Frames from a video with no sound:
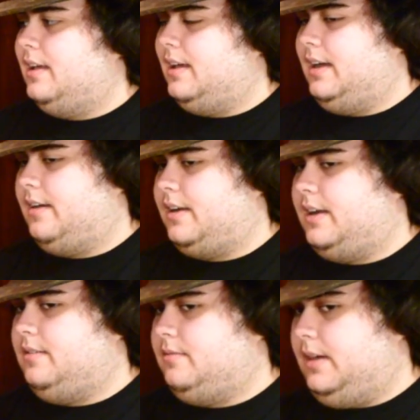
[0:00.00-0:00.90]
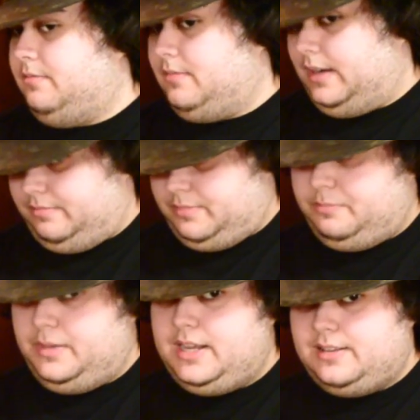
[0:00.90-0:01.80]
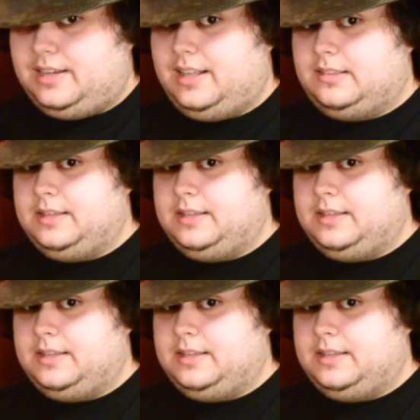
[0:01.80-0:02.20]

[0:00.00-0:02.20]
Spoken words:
I mean to get